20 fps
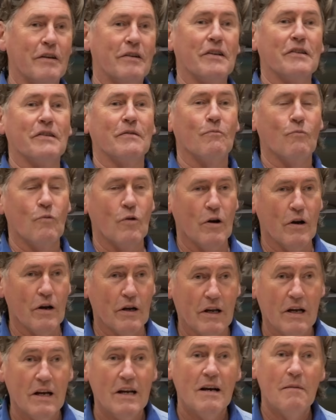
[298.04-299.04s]
doesn't
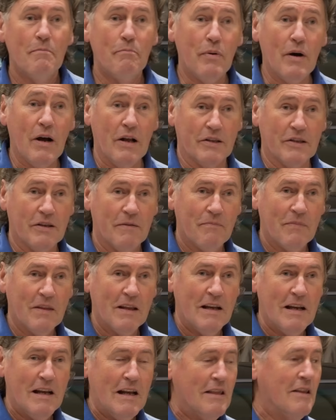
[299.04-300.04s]
work. But
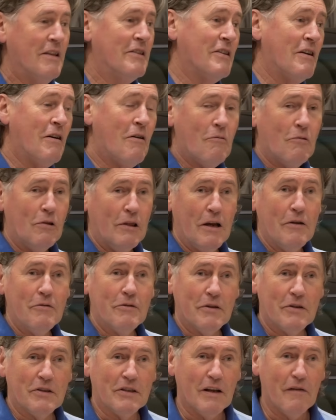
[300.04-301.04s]
there's a whole load
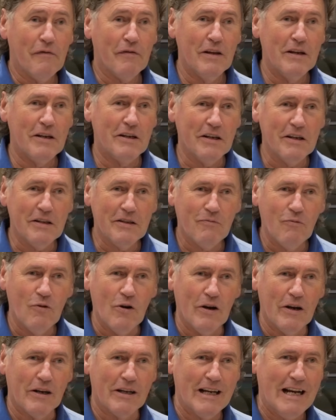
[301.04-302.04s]
of stuff that does
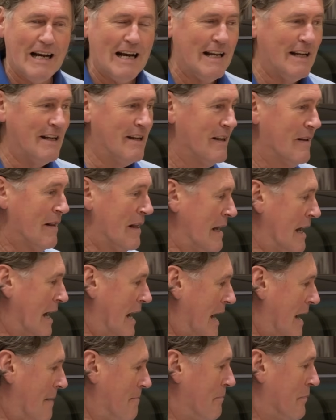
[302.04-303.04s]
work, and
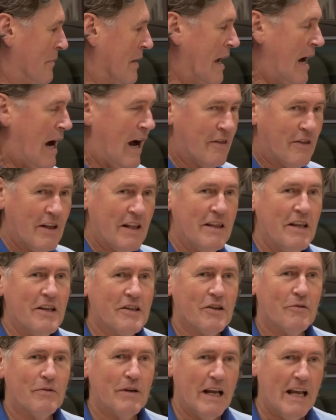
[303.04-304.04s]
I think
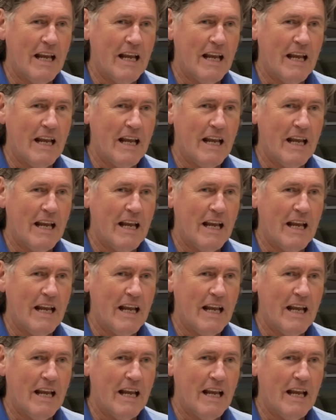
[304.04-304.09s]
these are